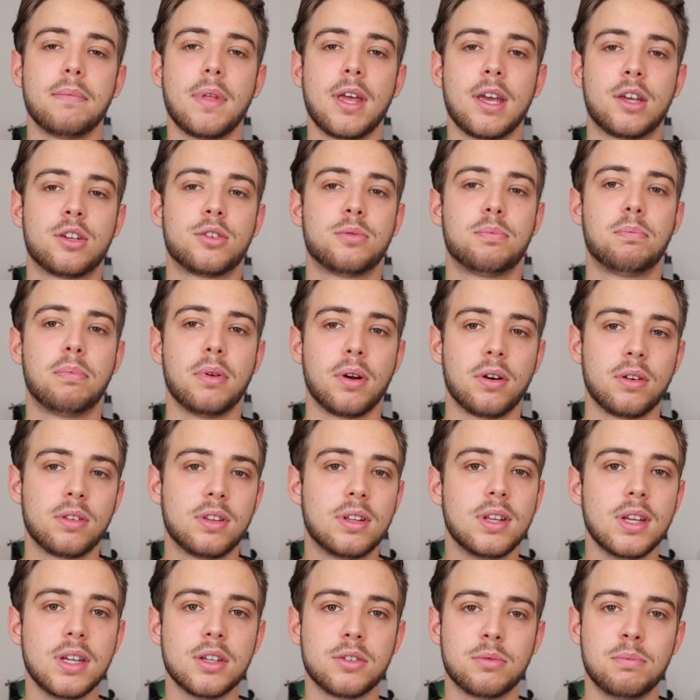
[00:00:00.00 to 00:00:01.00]

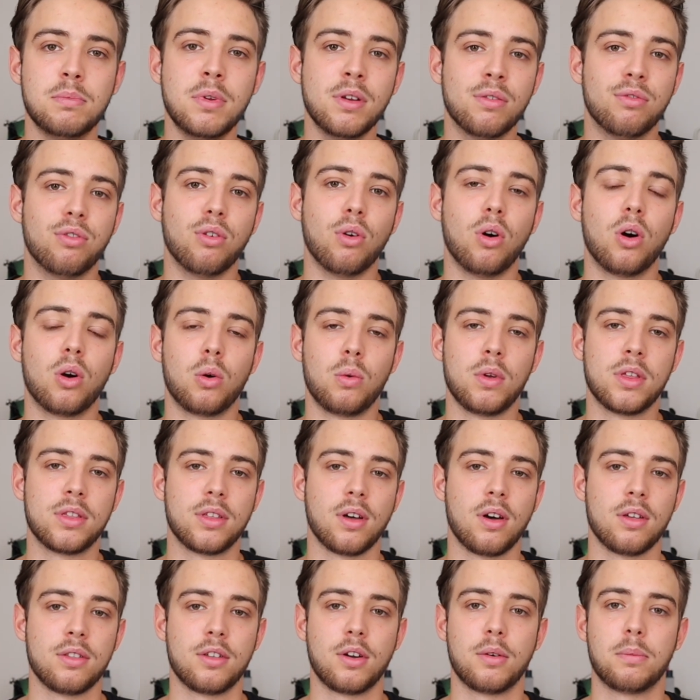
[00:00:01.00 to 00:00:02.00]
expertise before with
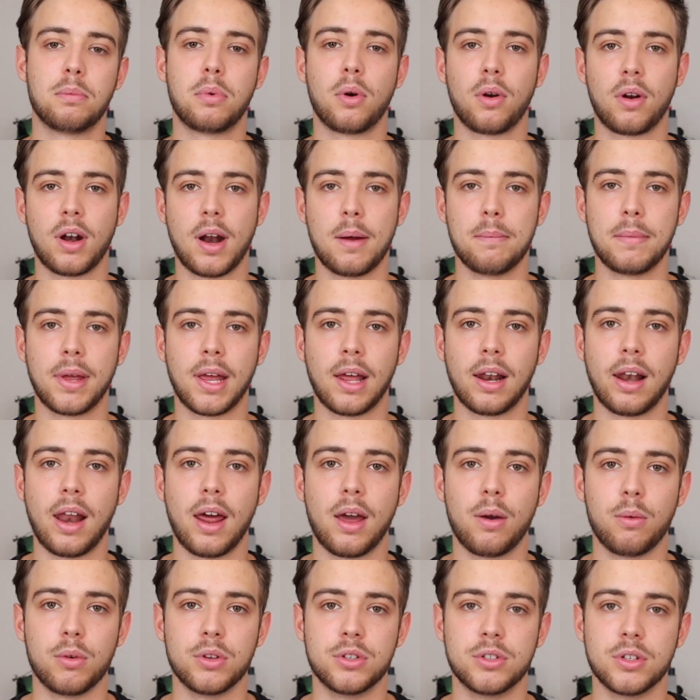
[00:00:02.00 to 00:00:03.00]
other programming
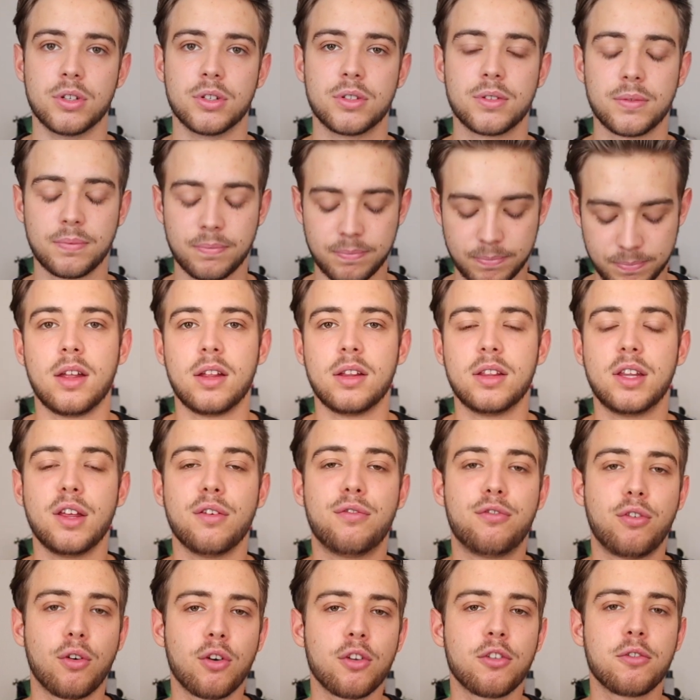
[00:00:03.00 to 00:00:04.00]
languages. The
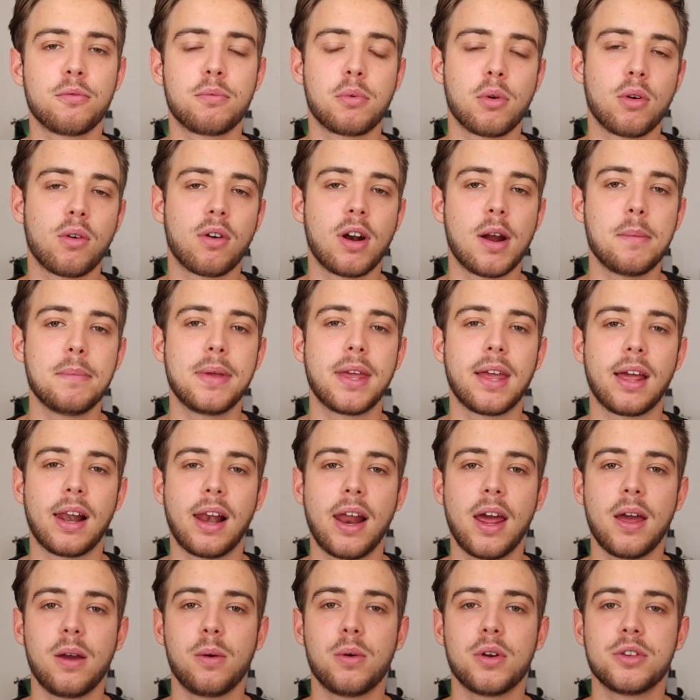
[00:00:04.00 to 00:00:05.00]
fourth programming
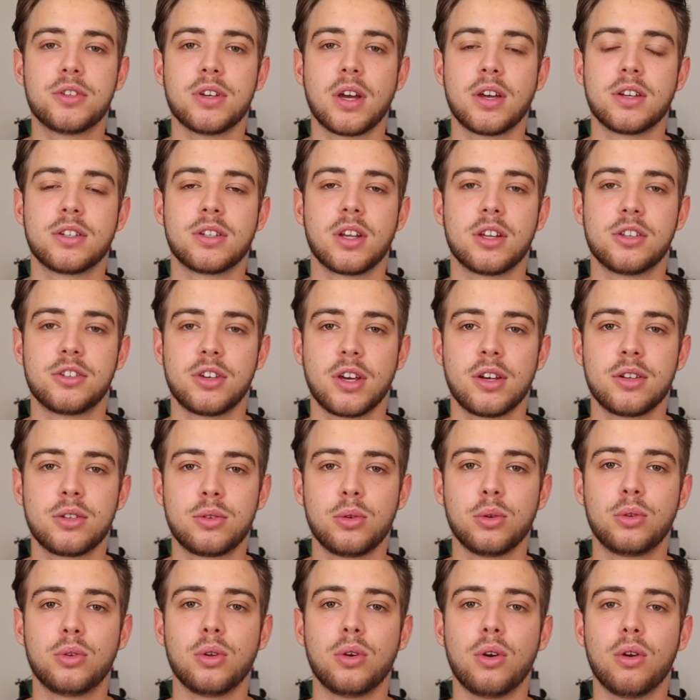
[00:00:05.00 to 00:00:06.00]
language I
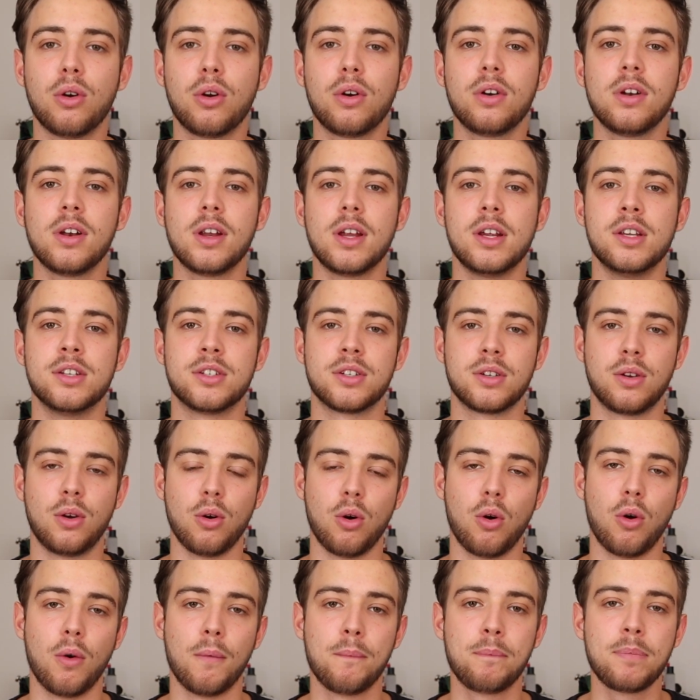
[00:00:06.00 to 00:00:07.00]
suggest you to learn is
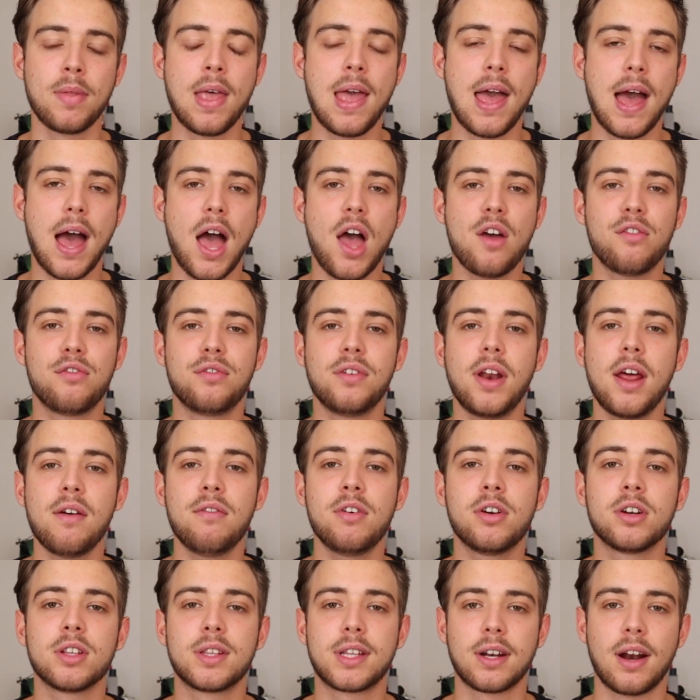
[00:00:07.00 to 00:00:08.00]
Go. I've
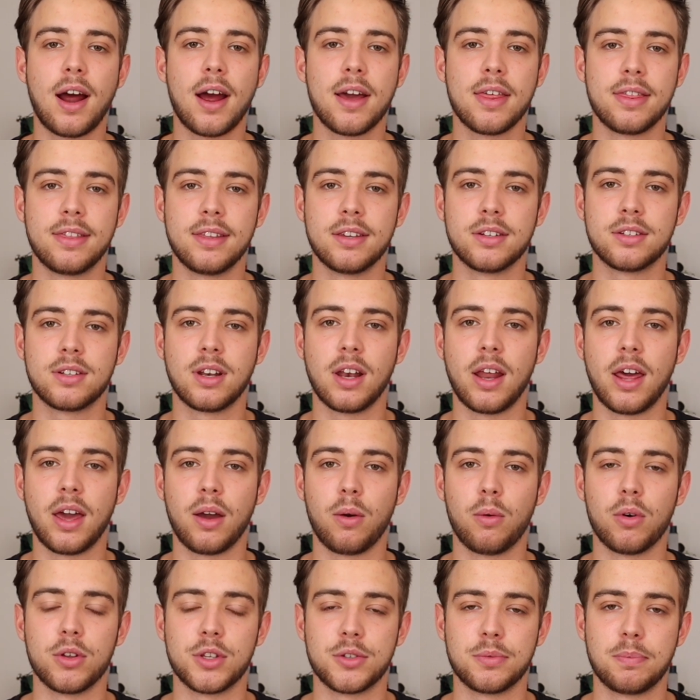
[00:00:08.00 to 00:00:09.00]
never tried this
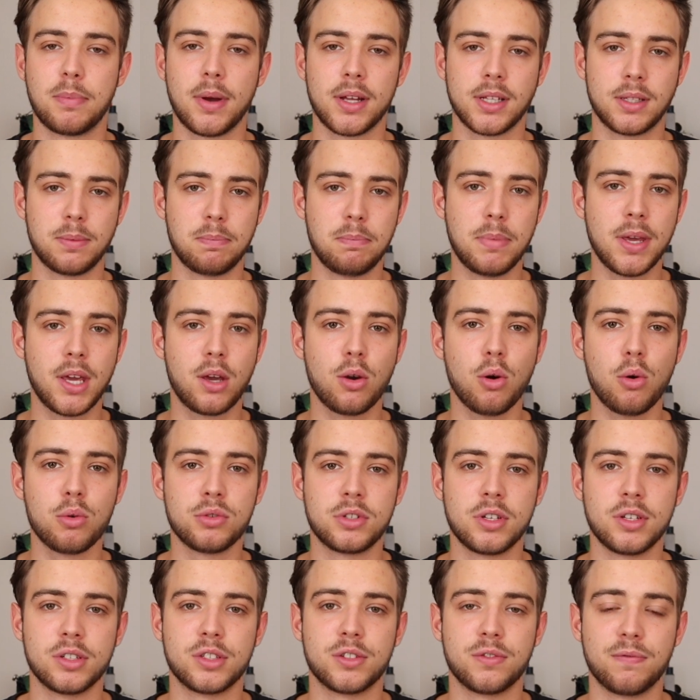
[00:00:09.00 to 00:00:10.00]
language, but
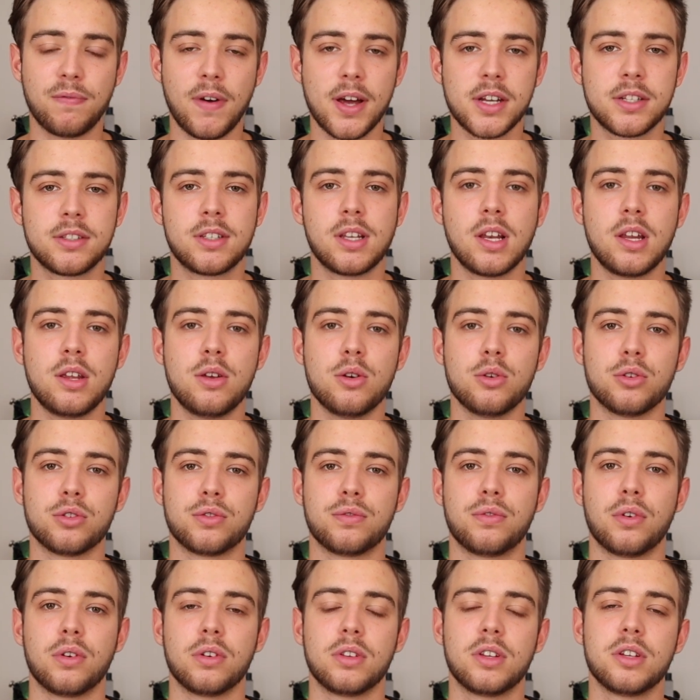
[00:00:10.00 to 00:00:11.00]
because it's vastly
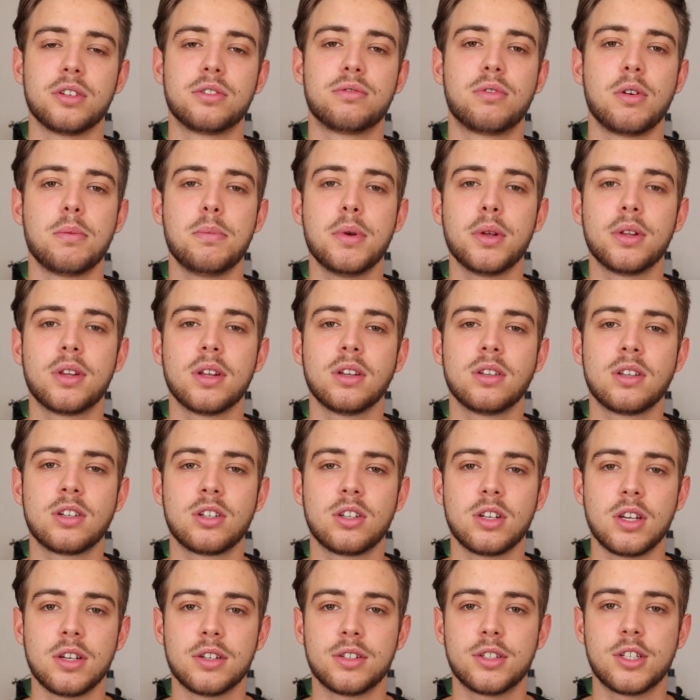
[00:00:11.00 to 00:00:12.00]
used for distributed
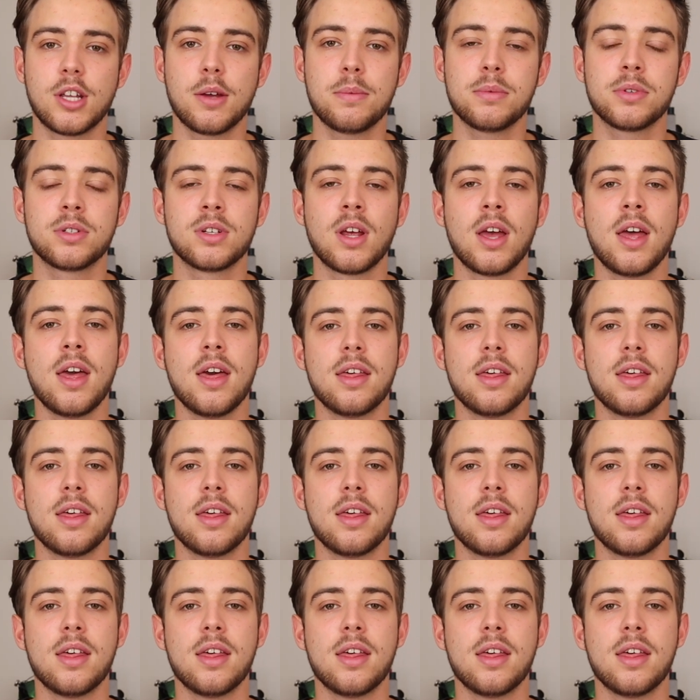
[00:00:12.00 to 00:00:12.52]
systems,